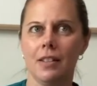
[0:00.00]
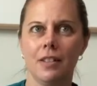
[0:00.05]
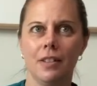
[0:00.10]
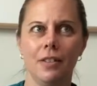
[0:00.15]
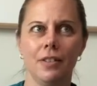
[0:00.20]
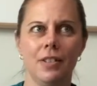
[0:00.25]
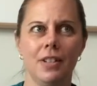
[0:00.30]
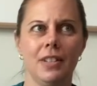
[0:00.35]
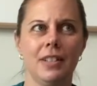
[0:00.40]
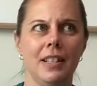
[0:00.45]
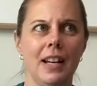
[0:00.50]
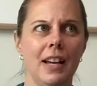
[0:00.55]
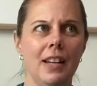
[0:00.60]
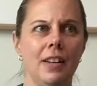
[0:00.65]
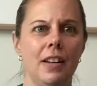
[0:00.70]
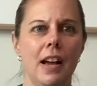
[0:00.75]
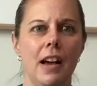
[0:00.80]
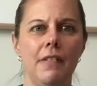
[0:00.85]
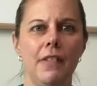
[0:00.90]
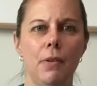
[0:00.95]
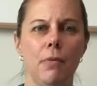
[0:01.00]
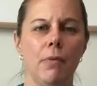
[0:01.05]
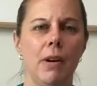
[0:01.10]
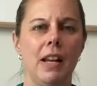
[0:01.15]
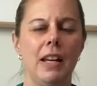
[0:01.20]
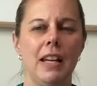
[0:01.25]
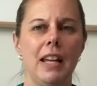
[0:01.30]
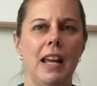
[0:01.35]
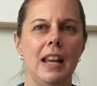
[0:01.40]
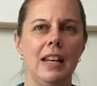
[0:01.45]
So just kind of have it
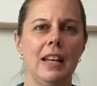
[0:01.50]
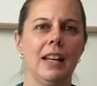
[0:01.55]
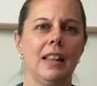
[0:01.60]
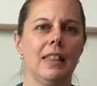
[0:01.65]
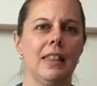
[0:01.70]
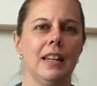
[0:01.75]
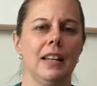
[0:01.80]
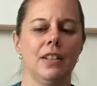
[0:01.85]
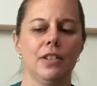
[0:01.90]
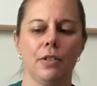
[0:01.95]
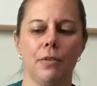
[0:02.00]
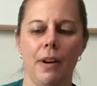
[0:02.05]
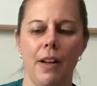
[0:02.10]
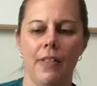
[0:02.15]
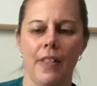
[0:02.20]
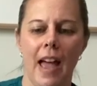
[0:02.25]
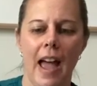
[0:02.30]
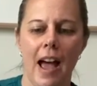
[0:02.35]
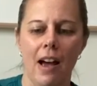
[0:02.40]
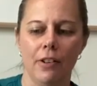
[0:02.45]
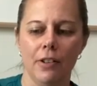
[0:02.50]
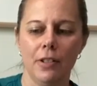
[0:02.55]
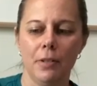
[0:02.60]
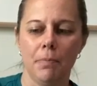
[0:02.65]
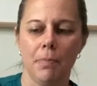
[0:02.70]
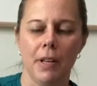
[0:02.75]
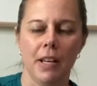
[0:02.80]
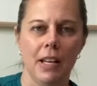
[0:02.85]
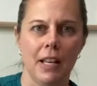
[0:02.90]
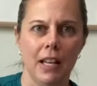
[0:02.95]
radiating and things around the house,
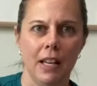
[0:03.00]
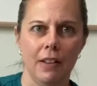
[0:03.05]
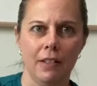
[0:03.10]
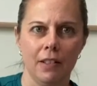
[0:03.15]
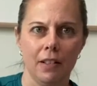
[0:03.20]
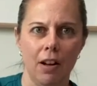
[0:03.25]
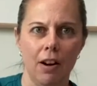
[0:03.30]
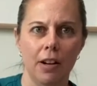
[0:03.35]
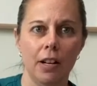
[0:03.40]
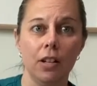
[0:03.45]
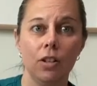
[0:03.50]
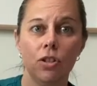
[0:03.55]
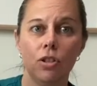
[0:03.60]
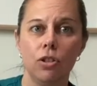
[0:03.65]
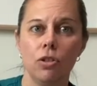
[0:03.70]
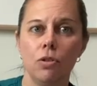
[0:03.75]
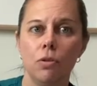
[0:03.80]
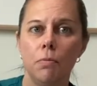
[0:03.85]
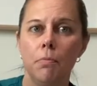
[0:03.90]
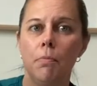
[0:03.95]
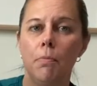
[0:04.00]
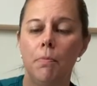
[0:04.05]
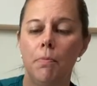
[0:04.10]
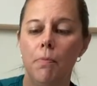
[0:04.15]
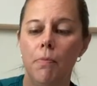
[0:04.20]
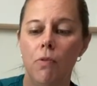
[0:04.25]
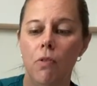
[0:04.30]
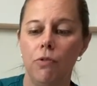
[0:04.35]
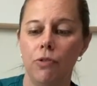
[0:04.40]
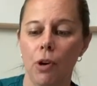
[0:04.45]
but as long as you
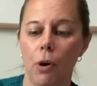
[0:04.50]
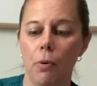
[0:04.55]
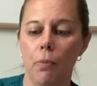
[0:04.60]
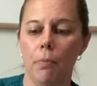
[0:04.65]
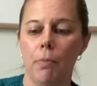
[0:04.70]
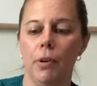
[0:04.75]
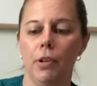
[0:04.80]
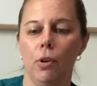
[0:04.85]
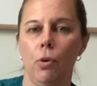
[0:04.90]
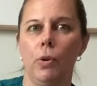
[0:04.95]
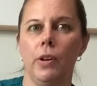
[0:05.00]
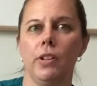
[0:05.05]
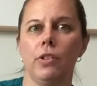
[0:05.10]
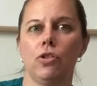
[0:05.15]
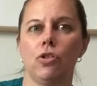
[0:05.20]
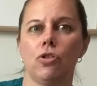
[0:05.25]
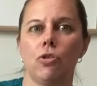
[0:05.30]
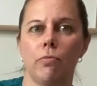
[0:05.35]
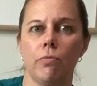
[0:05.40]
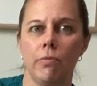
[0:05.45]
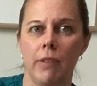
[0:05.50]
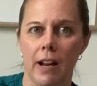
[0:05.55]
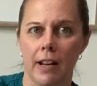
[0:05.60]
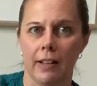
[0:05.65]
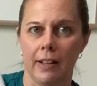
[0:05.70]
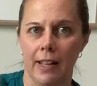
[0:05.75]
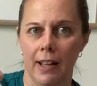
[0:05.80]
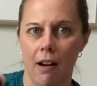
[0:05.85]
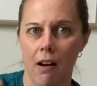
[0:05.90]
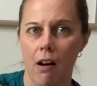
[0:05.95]
don't put oils
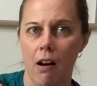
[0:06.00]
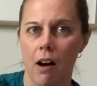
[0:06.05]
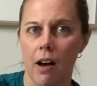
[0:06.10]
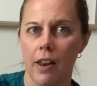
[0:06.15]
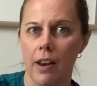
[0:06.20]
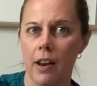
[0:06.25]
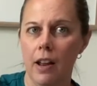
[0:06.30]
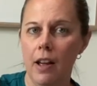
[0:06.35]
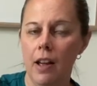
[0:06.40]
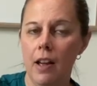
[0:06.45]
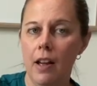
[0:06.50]
directly on